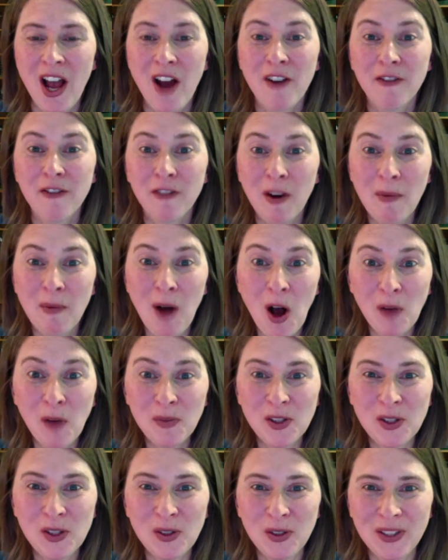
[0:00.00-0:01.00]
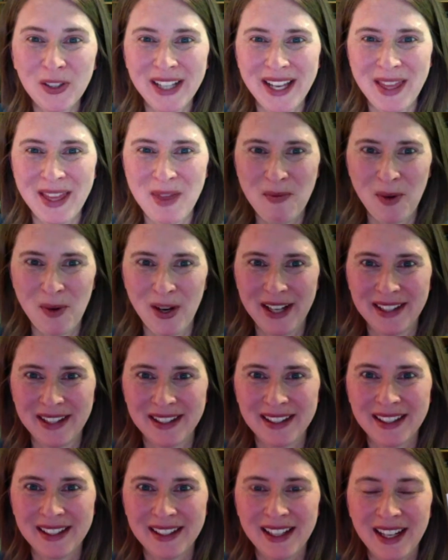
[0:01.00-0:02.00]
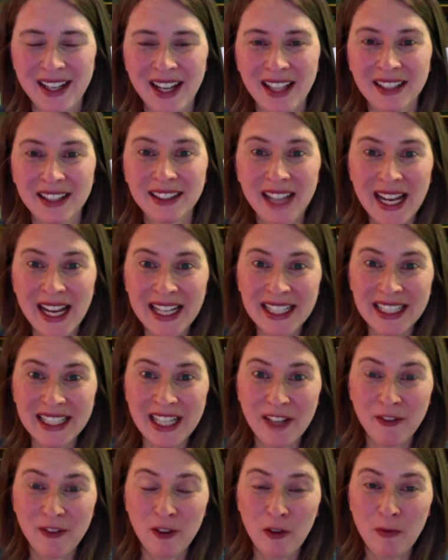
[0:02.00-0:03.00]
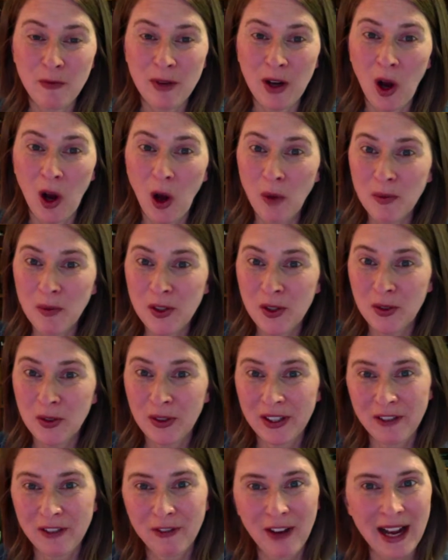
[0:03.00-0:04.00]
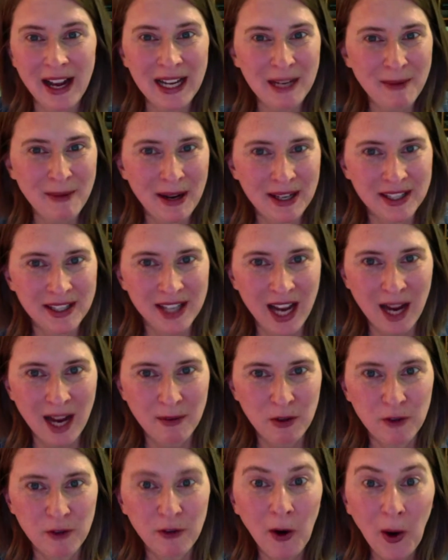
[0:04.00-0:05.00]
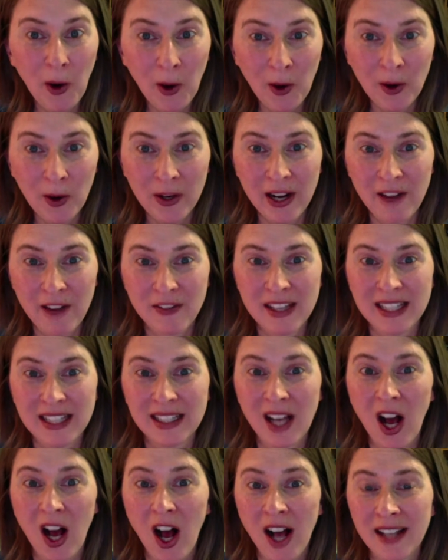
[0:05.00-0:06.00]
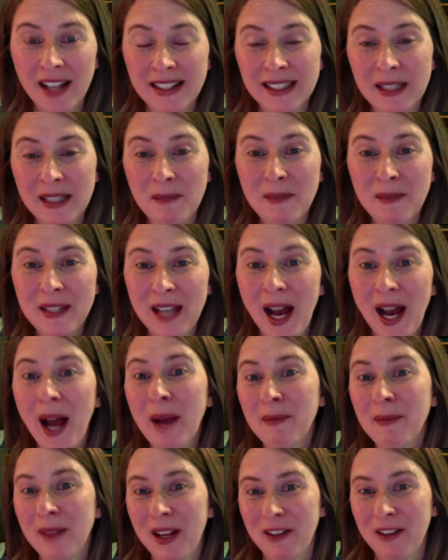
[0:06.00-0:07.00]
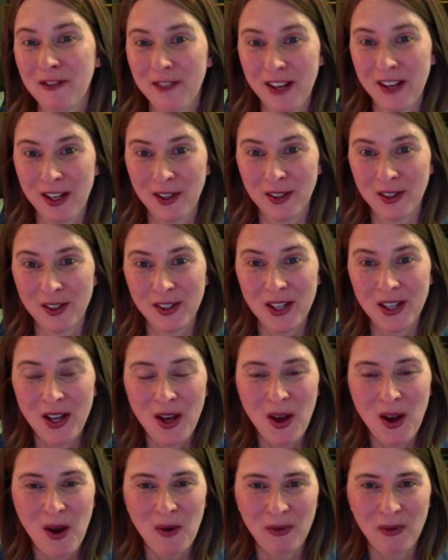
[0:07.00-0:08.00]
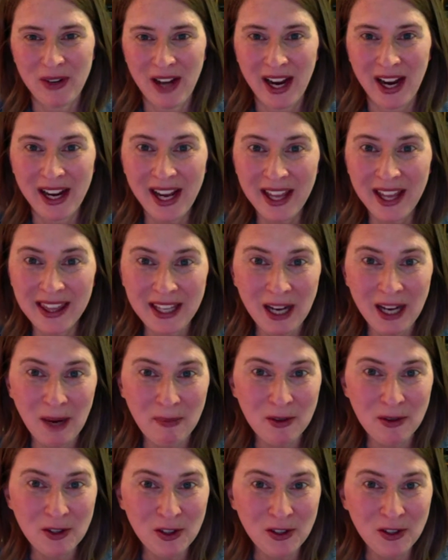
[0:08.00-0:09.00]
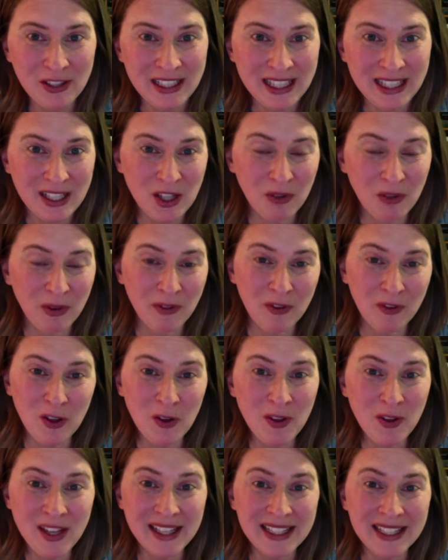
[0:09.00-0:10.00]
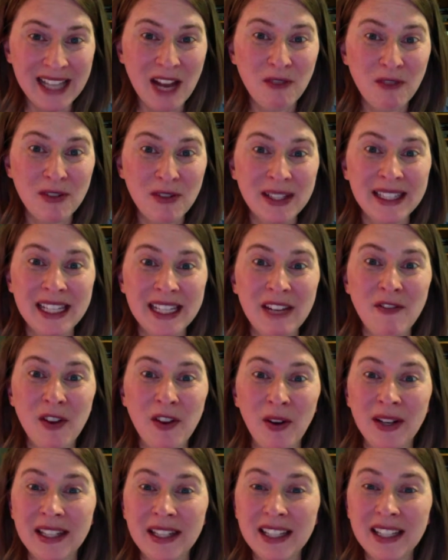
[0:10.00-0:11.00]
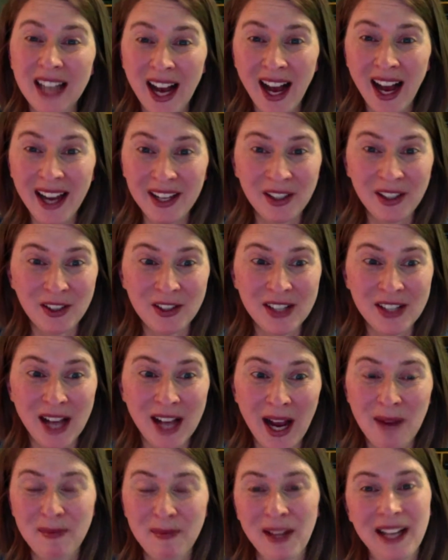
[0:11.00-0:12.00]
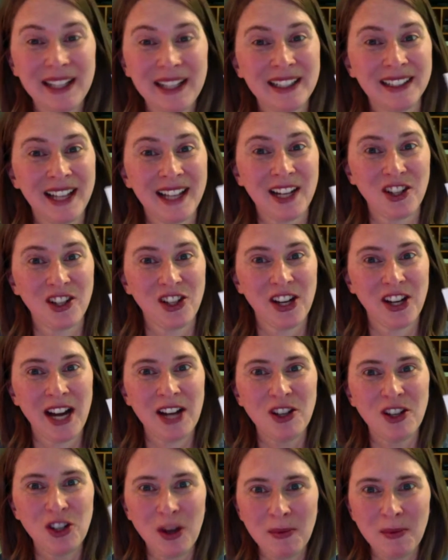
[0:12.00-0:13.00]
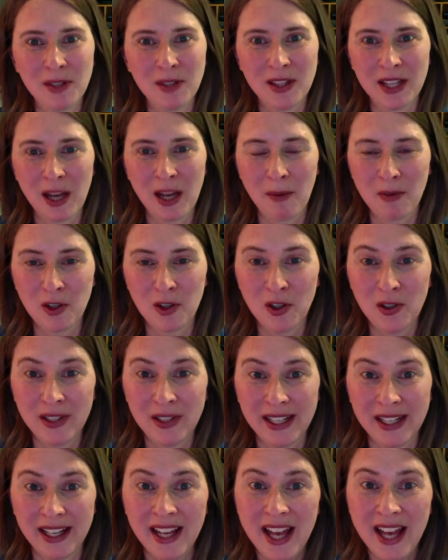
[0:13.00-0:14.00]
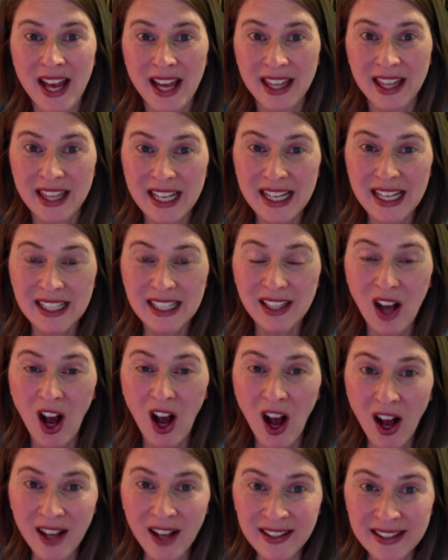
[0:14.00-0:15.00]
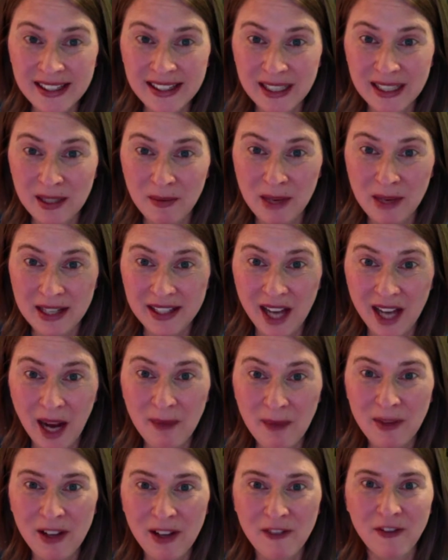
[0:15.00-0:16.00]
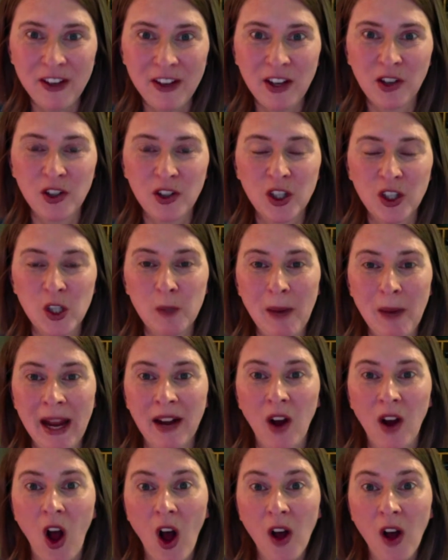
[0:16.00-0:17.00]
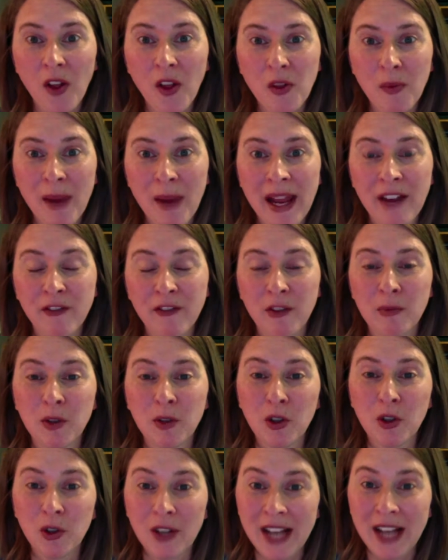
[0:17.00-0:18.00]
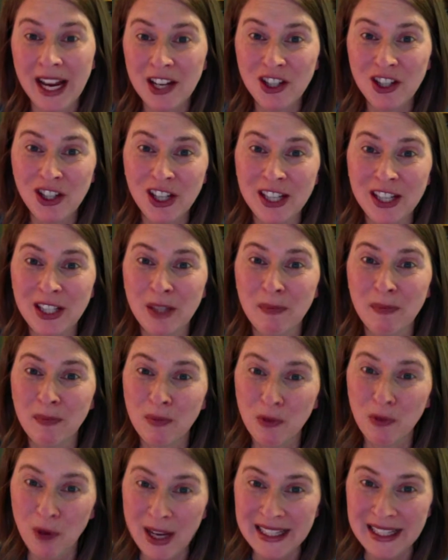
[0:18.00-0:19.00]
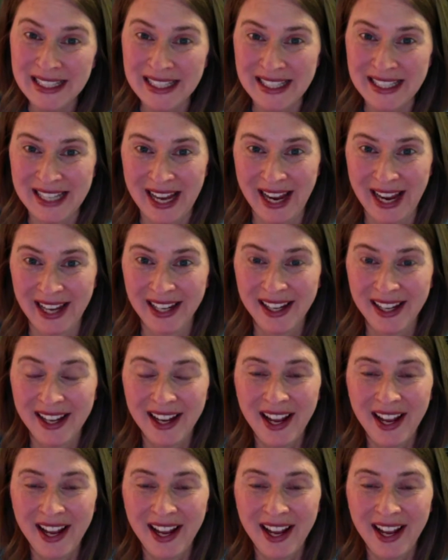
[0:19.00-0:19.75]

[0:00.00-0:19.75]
from Homeschool in the Woods. Likely, if you've been homeschooling for any amount of time, you've heard of these awesome timeline figures. When I had the opportunity to review this and receive their entire timeline collection, I jumped at the opportunity. These awesome timeline figures span all the way from creation to present day.